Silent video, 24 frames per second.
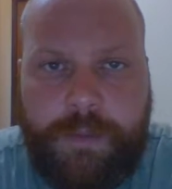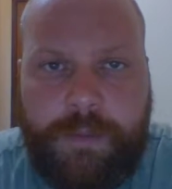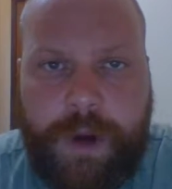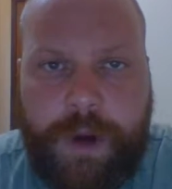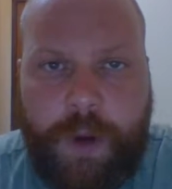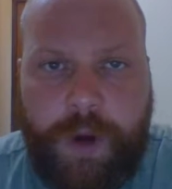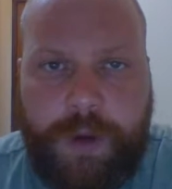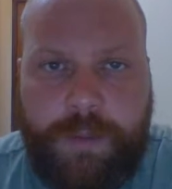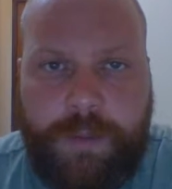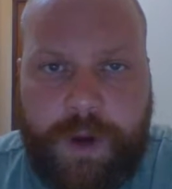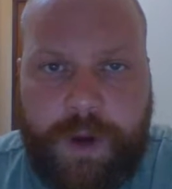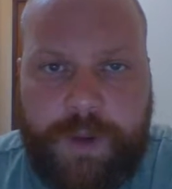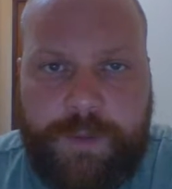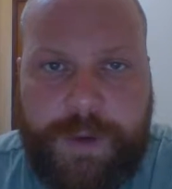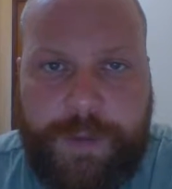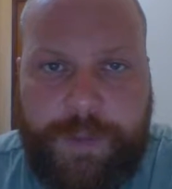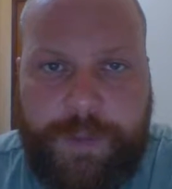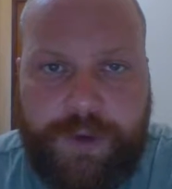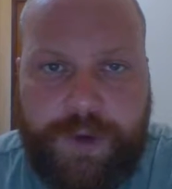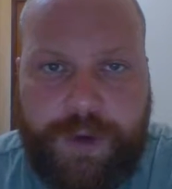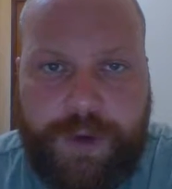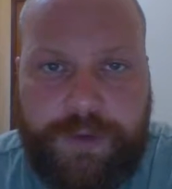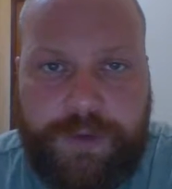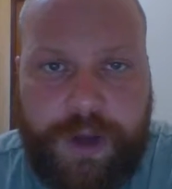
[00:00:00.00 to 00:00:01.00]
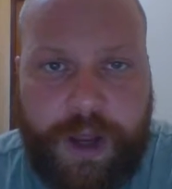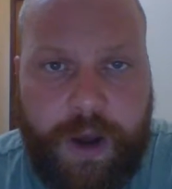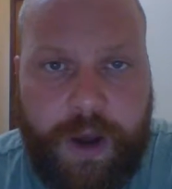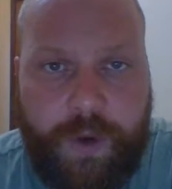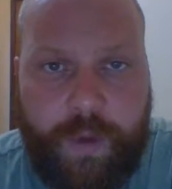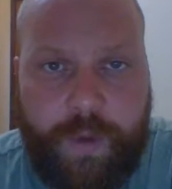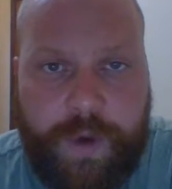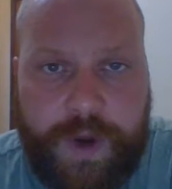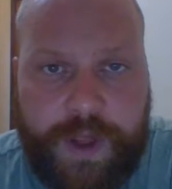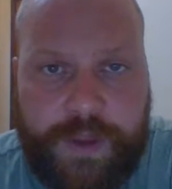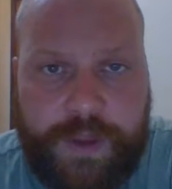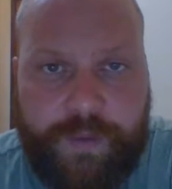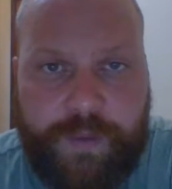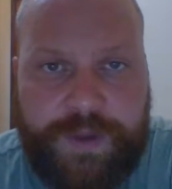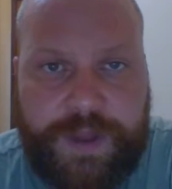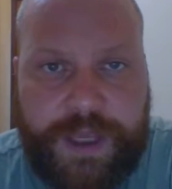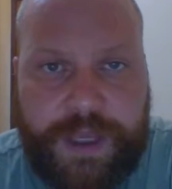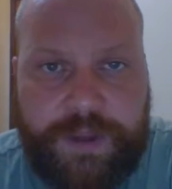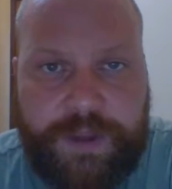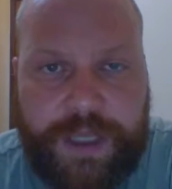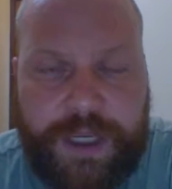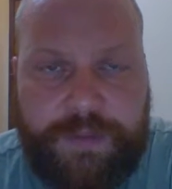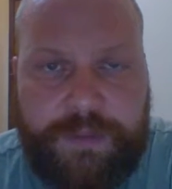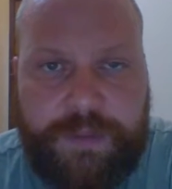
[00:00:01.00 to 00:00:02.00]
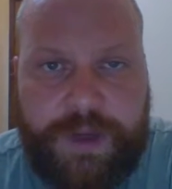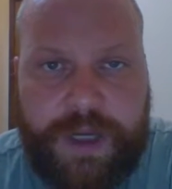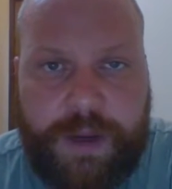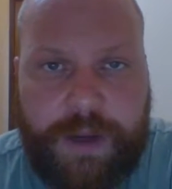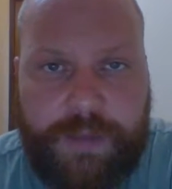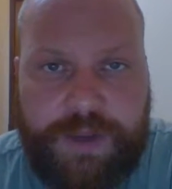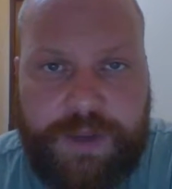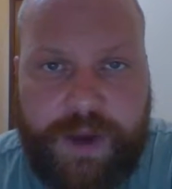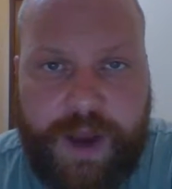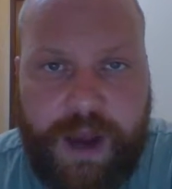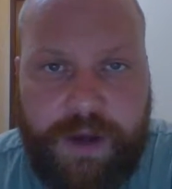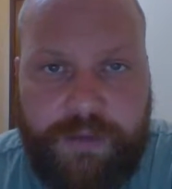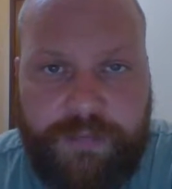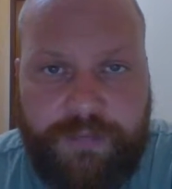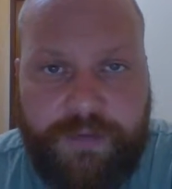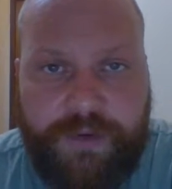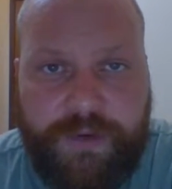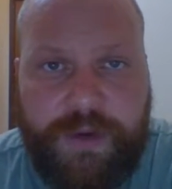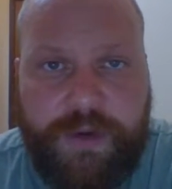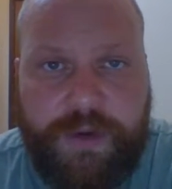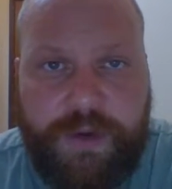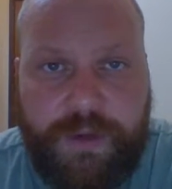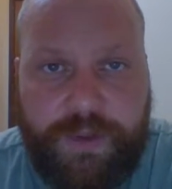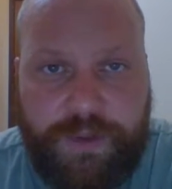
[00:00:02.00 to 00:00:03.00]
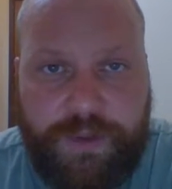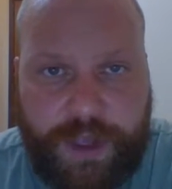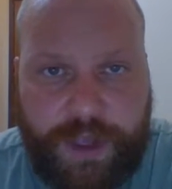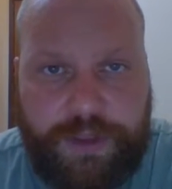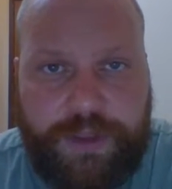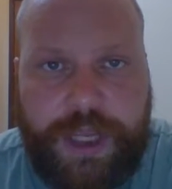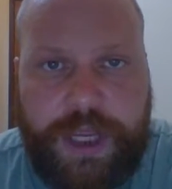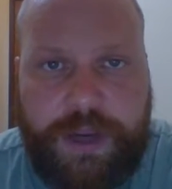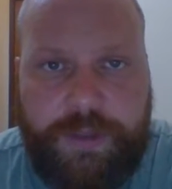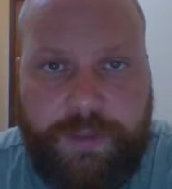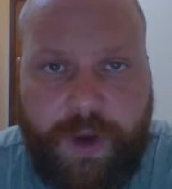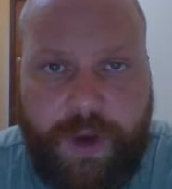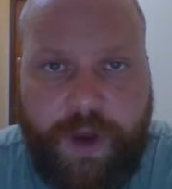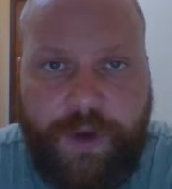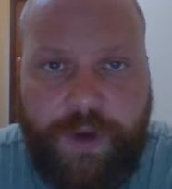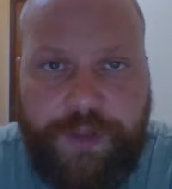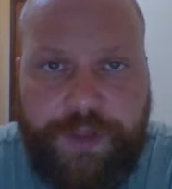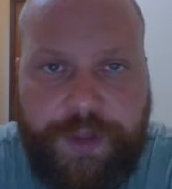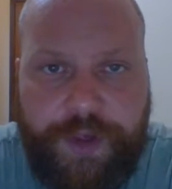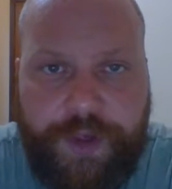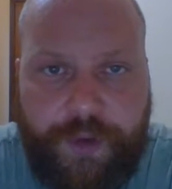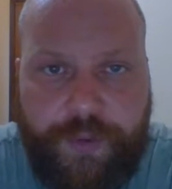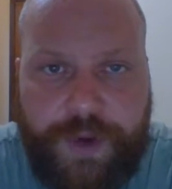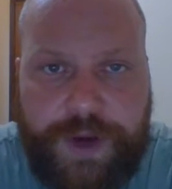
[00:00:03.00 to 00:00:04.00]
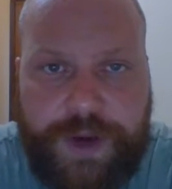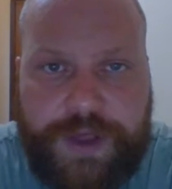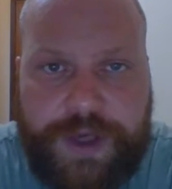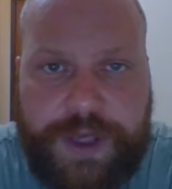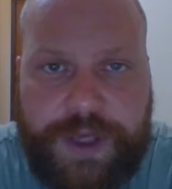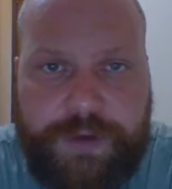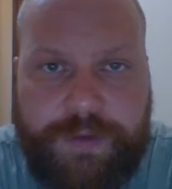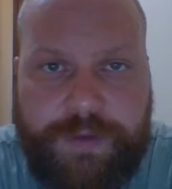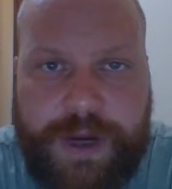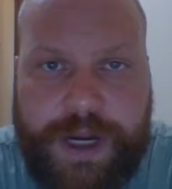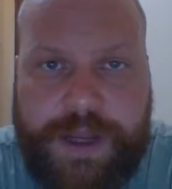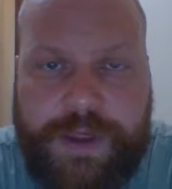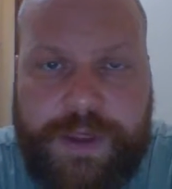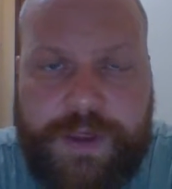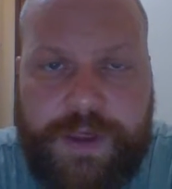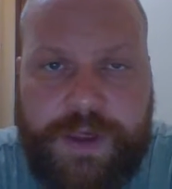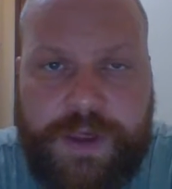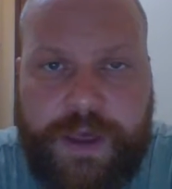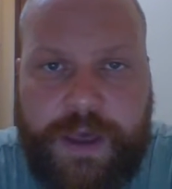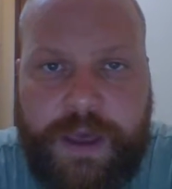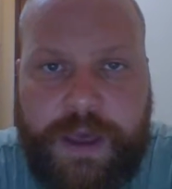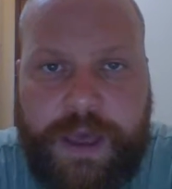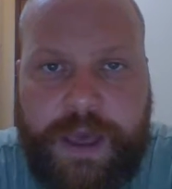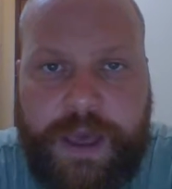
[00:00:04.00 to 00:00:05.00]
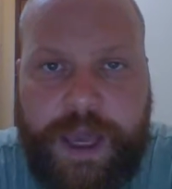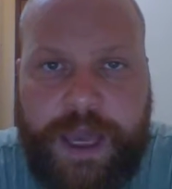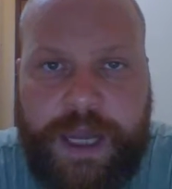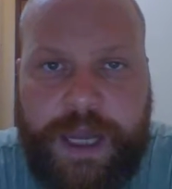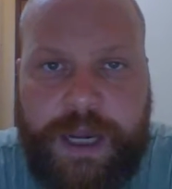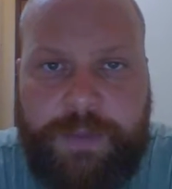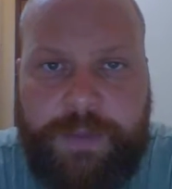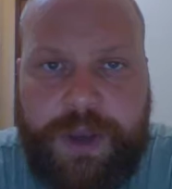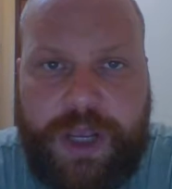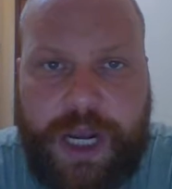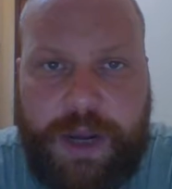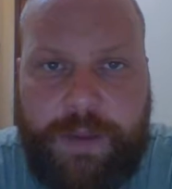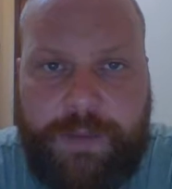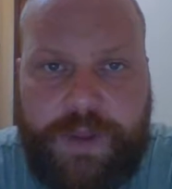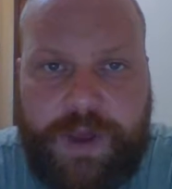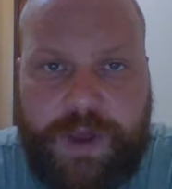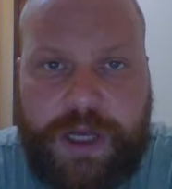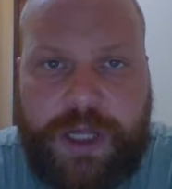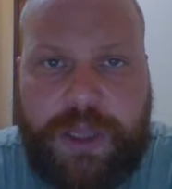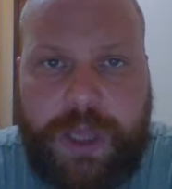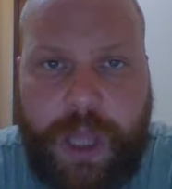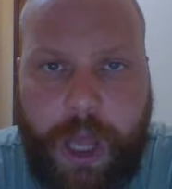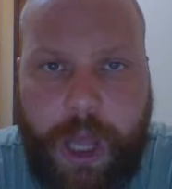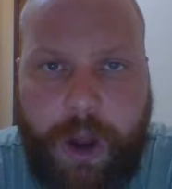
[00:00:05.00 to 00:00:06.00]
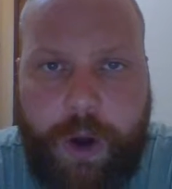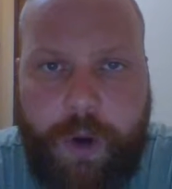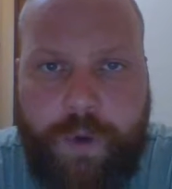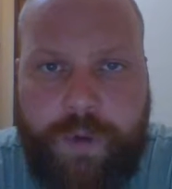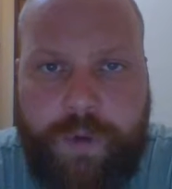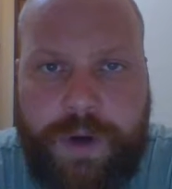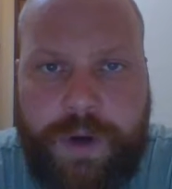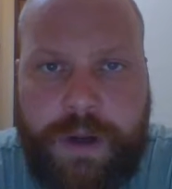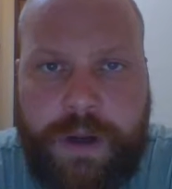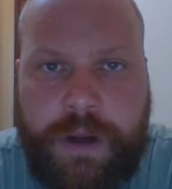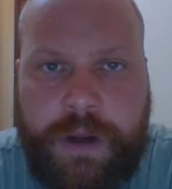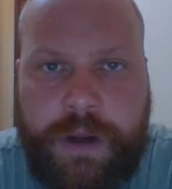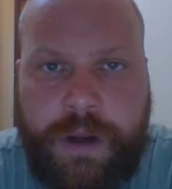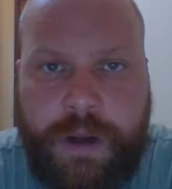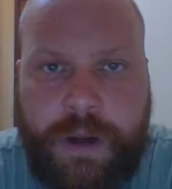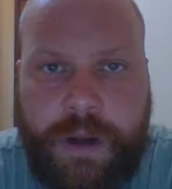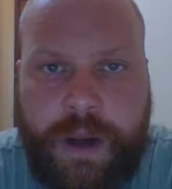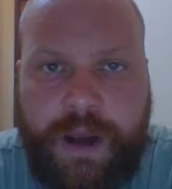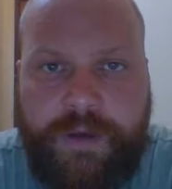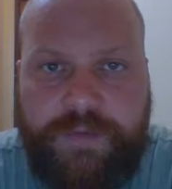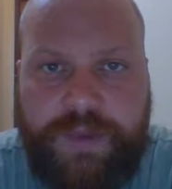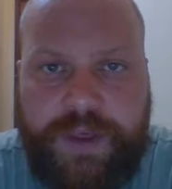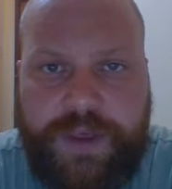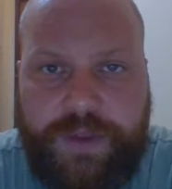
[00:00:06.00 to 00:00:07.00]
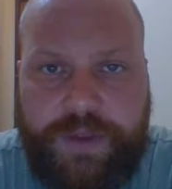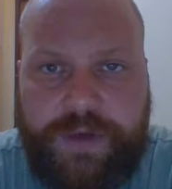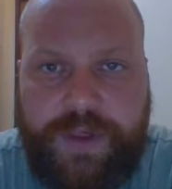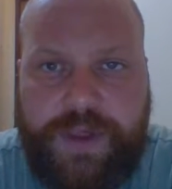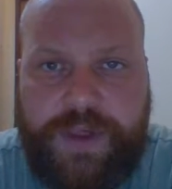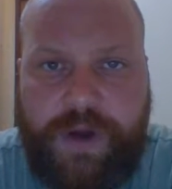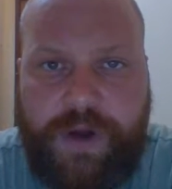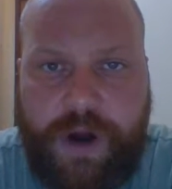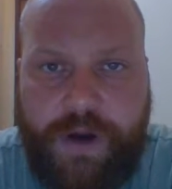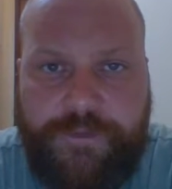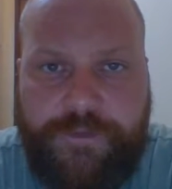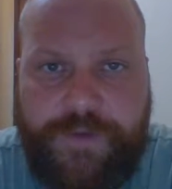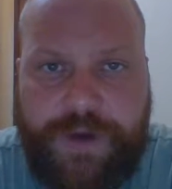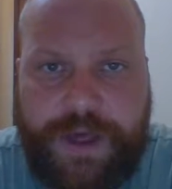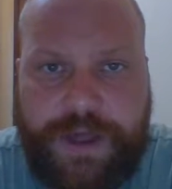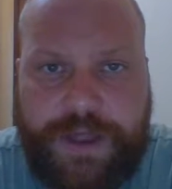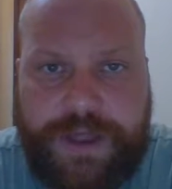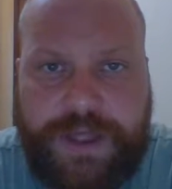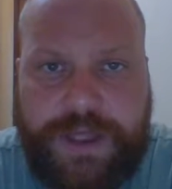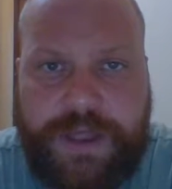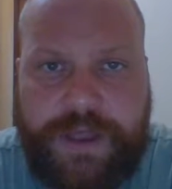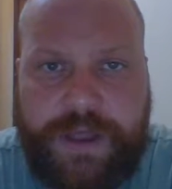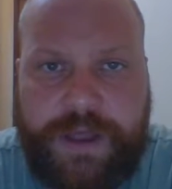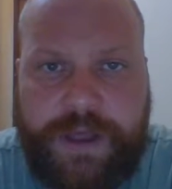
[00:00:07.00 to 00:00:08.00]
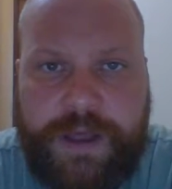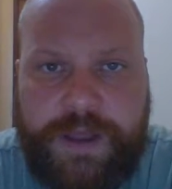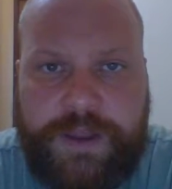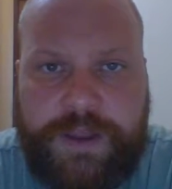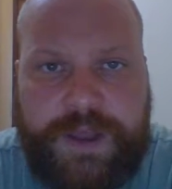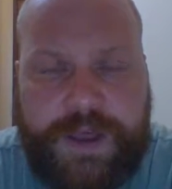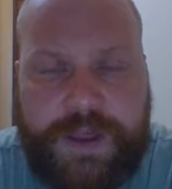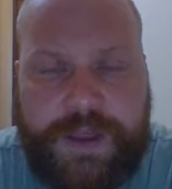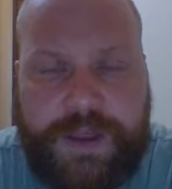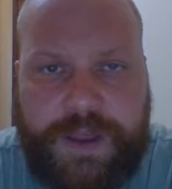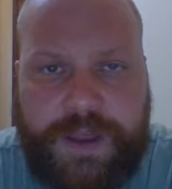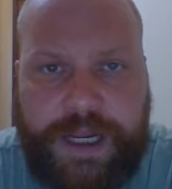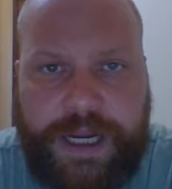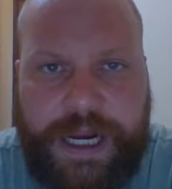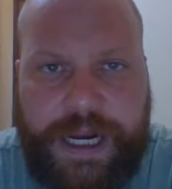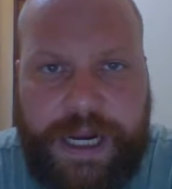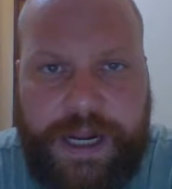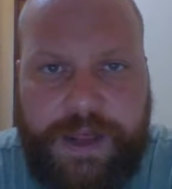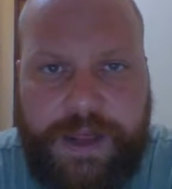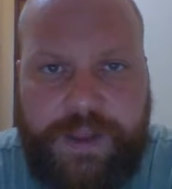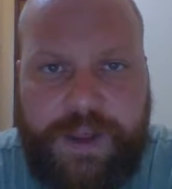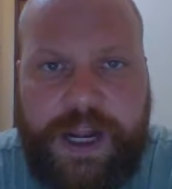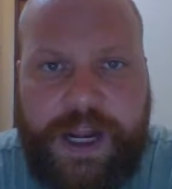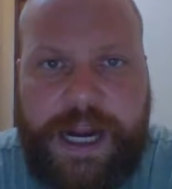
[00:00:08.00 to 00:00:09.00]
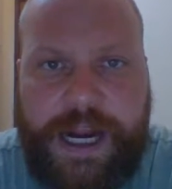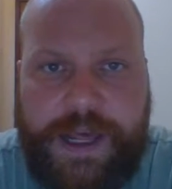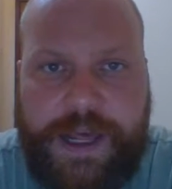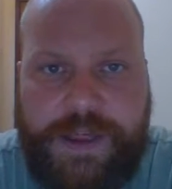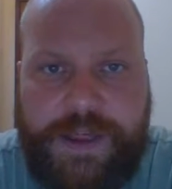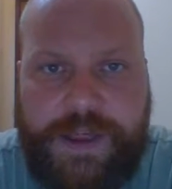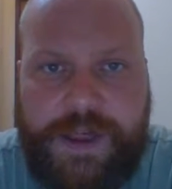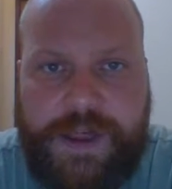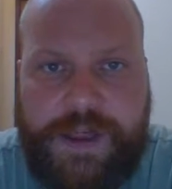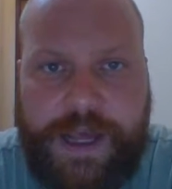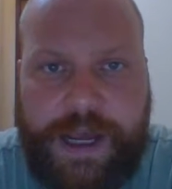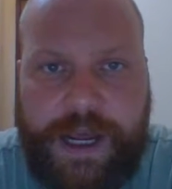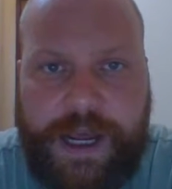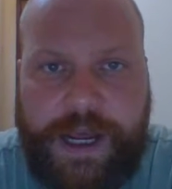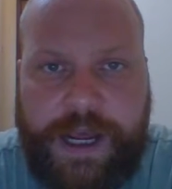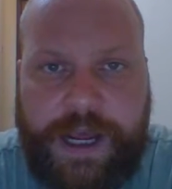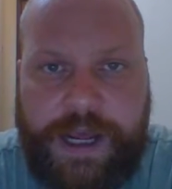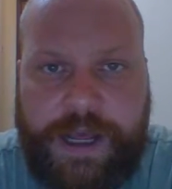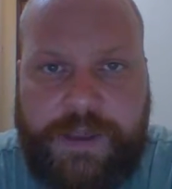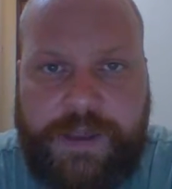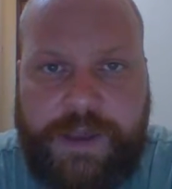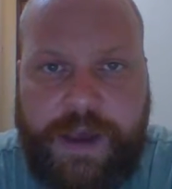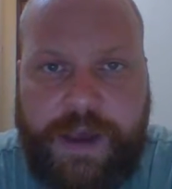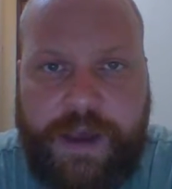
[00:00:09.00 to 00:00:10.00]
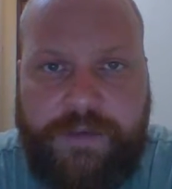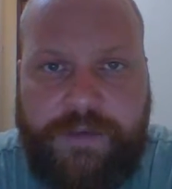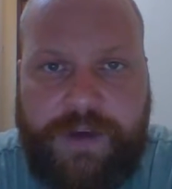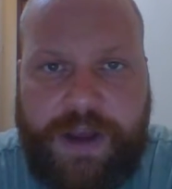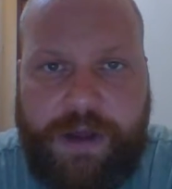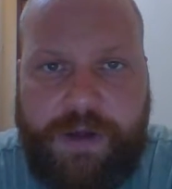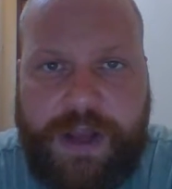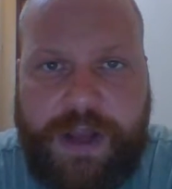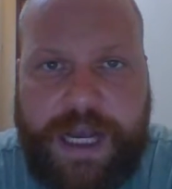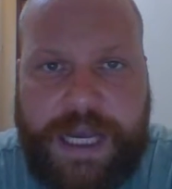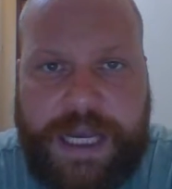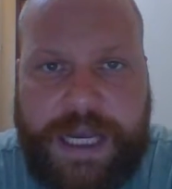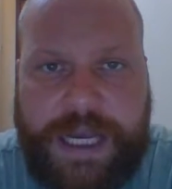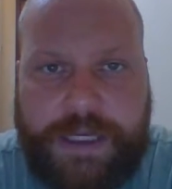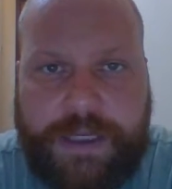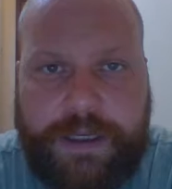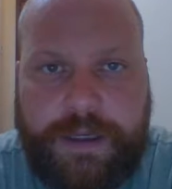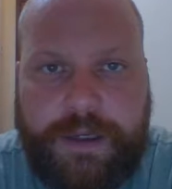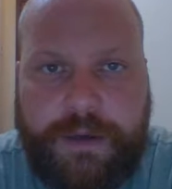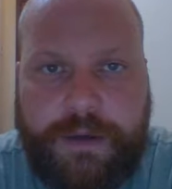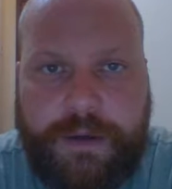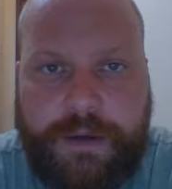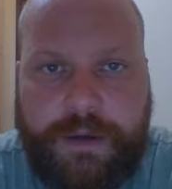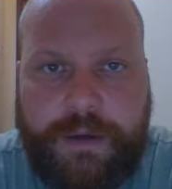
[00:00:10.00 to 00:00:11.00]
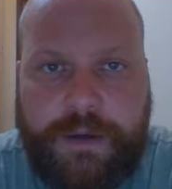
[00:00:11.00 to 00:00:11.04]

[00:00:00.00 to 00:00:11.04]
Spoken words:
But what most people don't know is when that limb comes off, that limb also regenerates and it becomes a clone of the other starfish, just as ISIS has of Al-Qaeda.